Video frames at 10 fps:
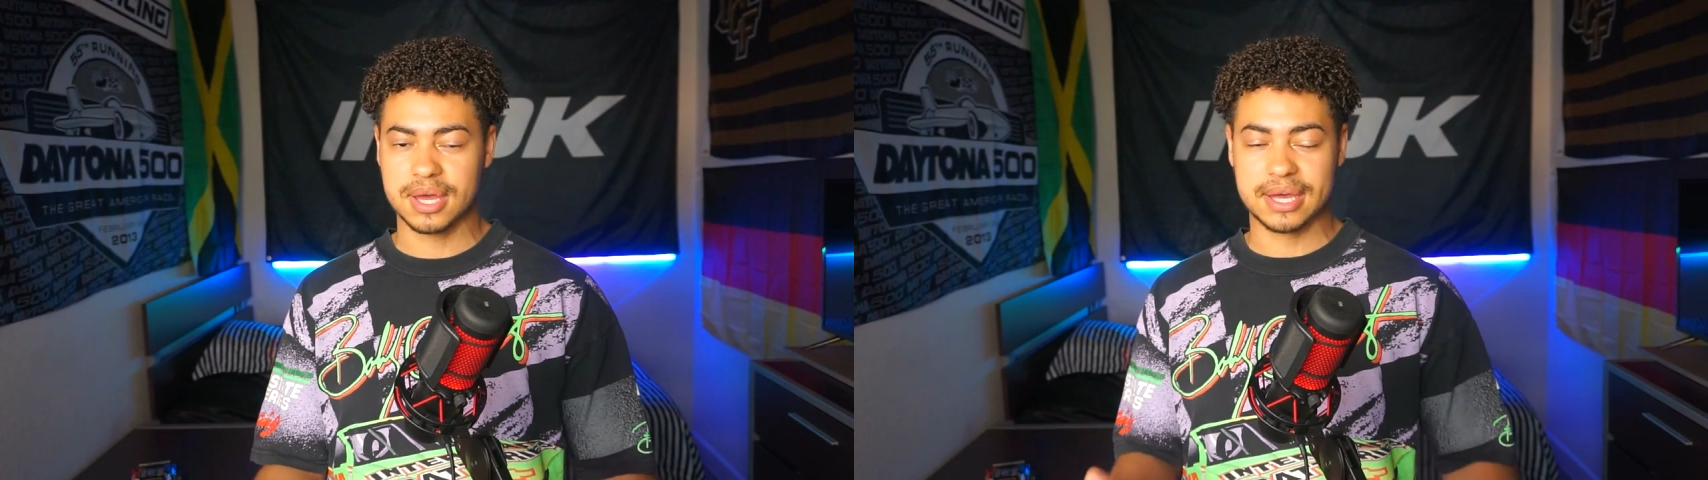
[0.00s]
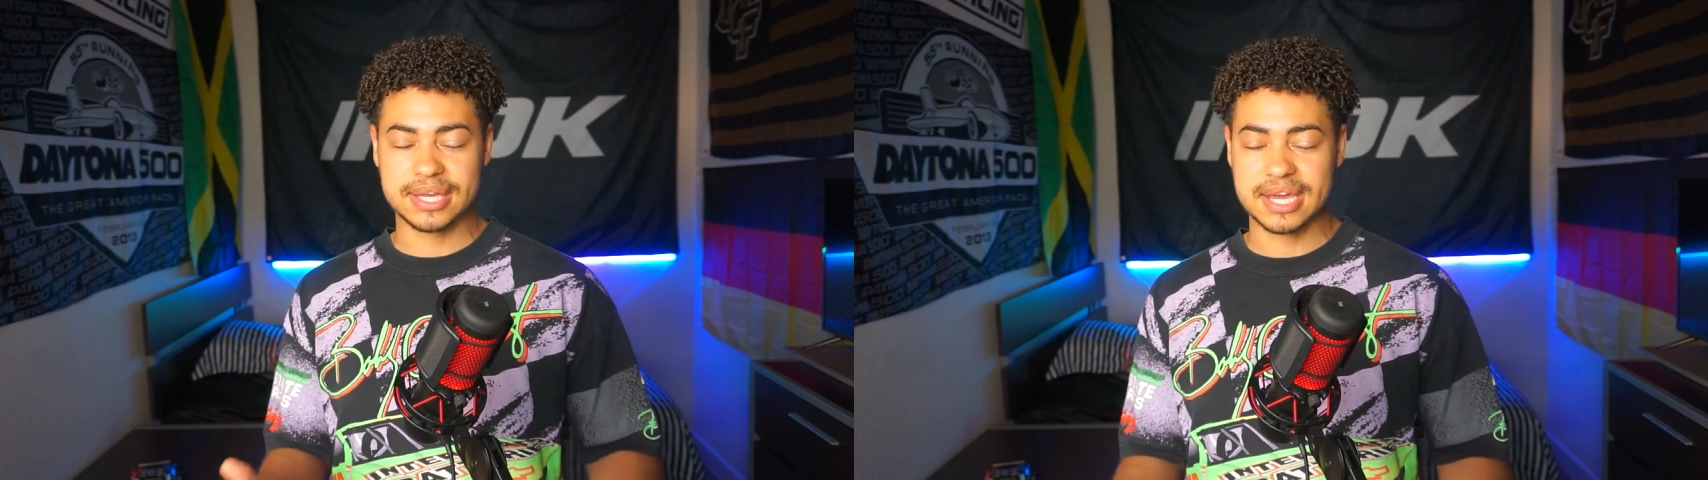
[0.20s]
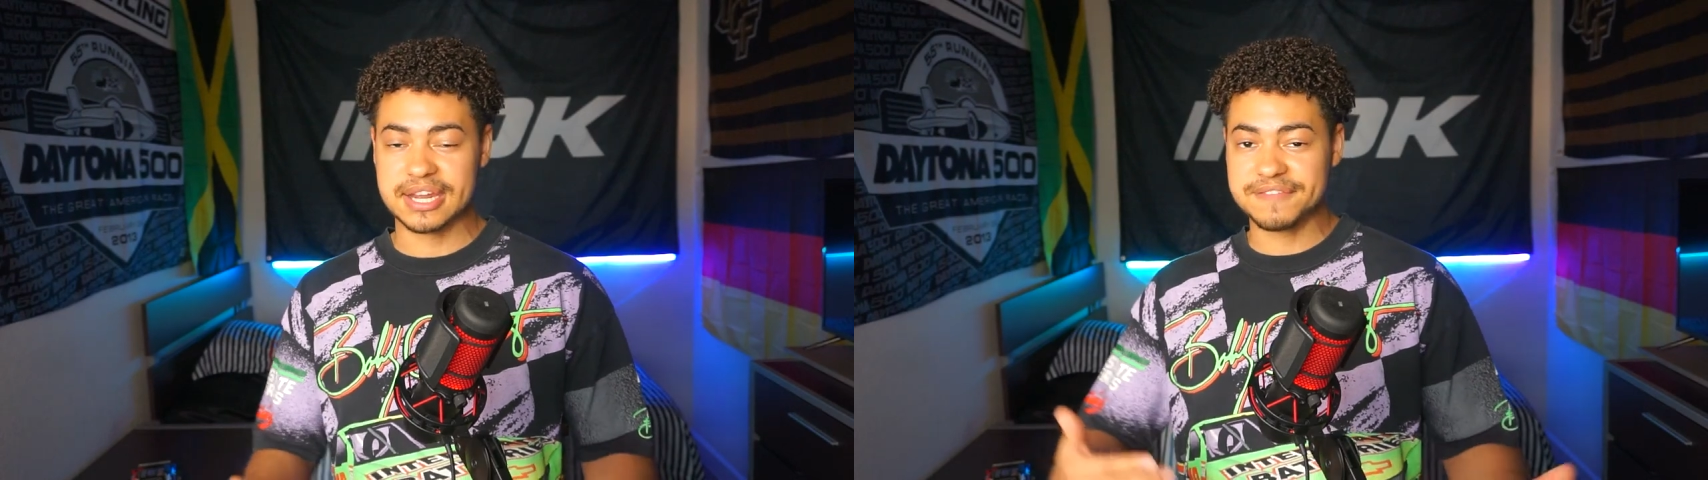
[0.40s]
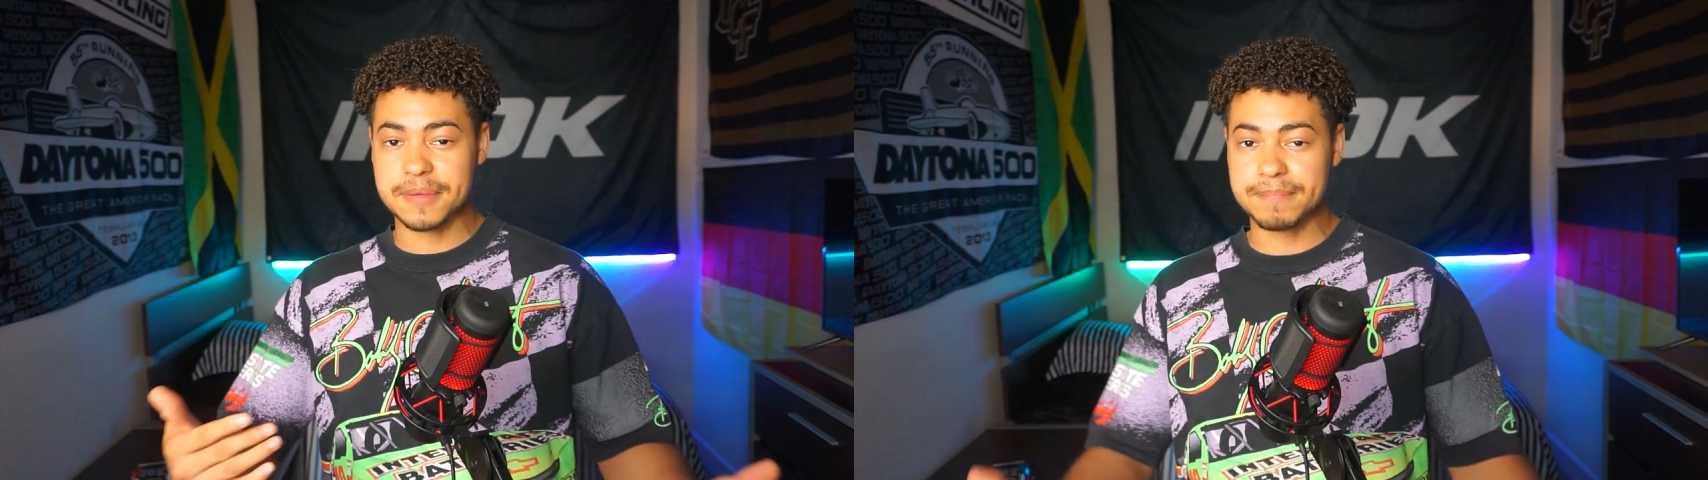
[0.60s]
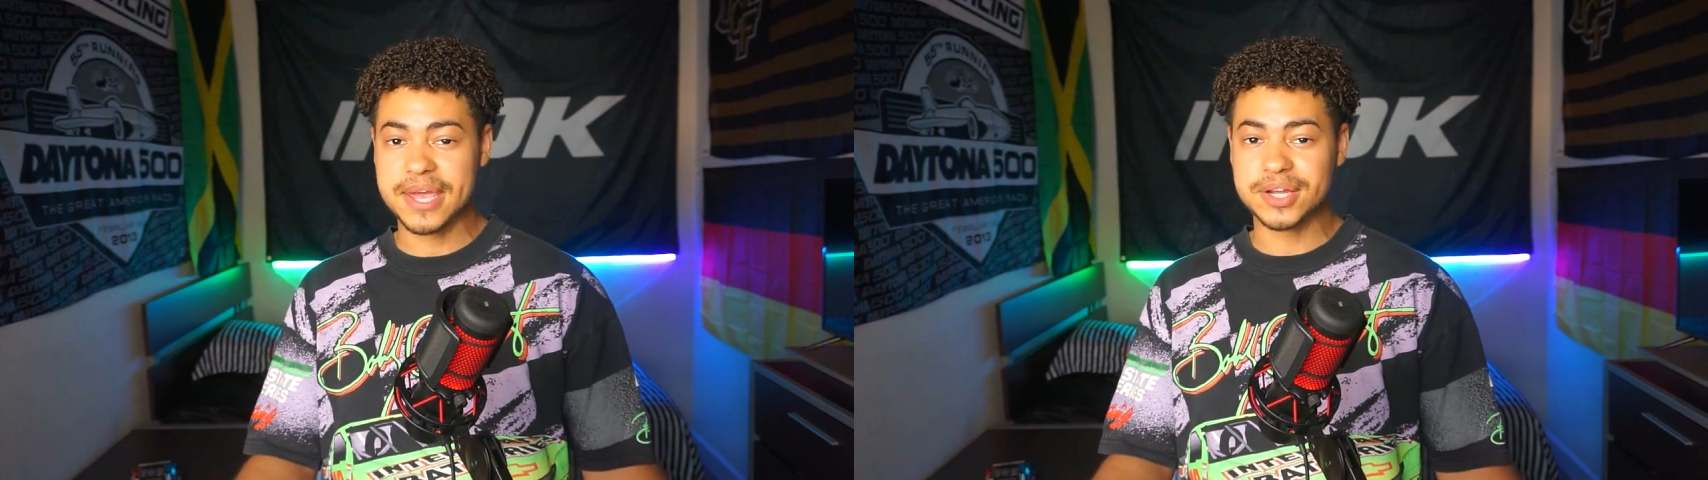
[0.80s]
Again, if
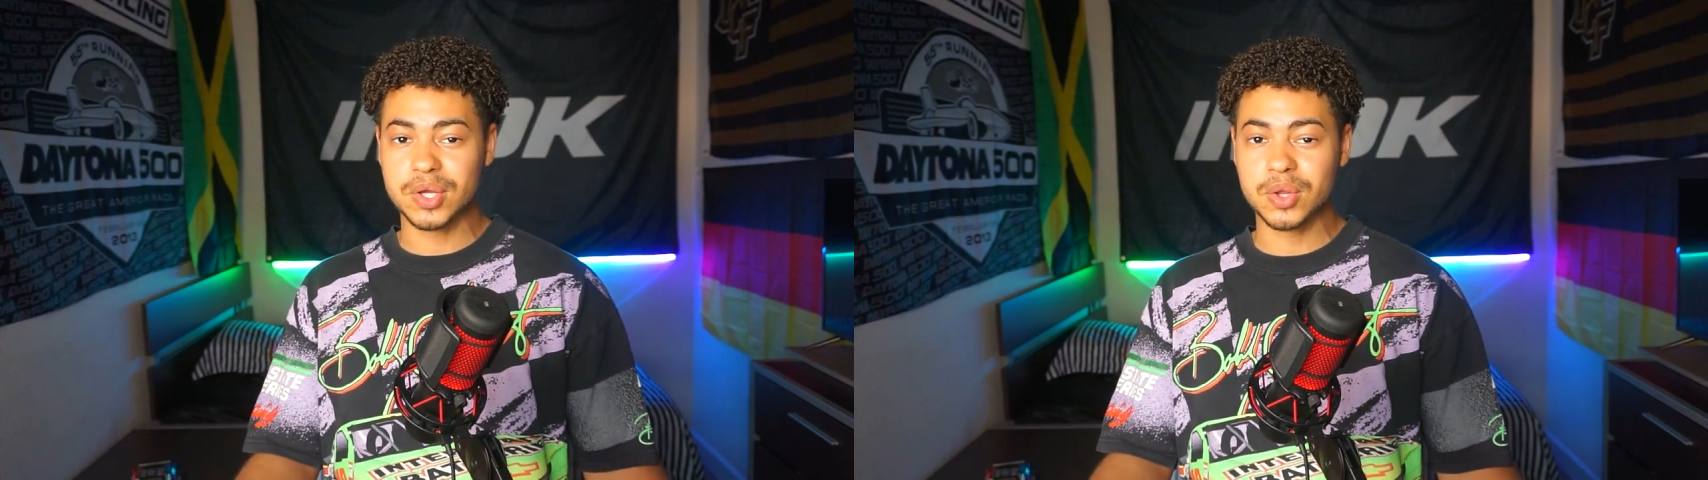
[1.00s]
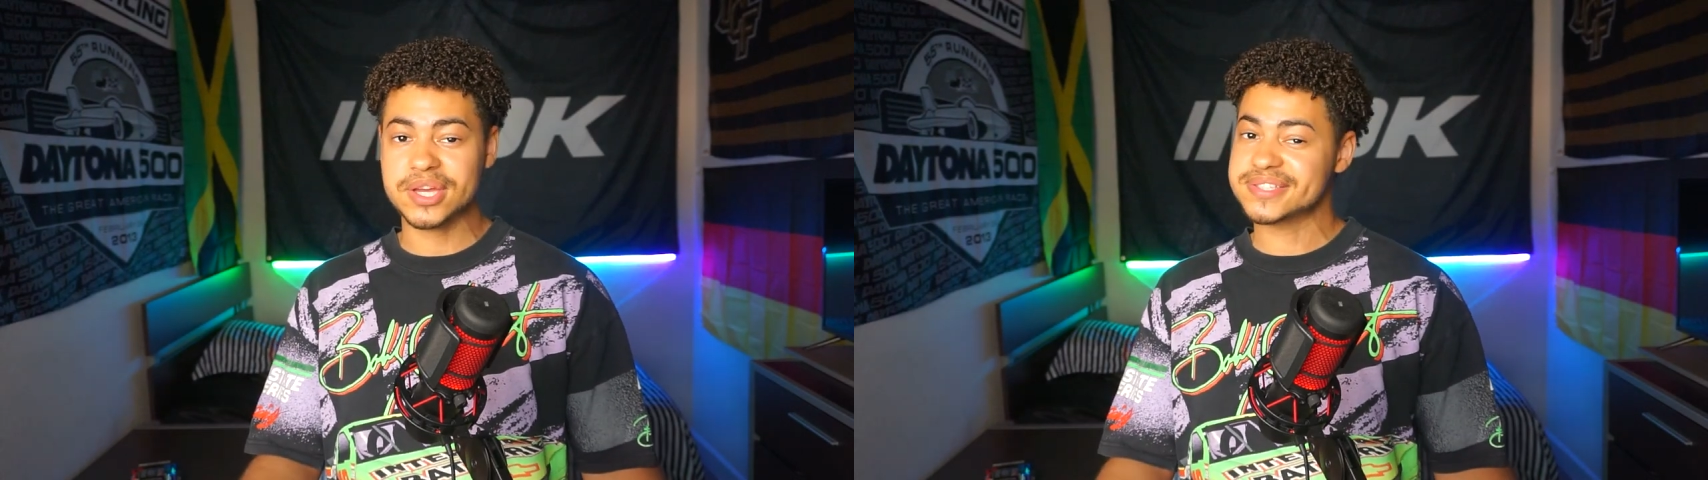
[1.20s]
the main goal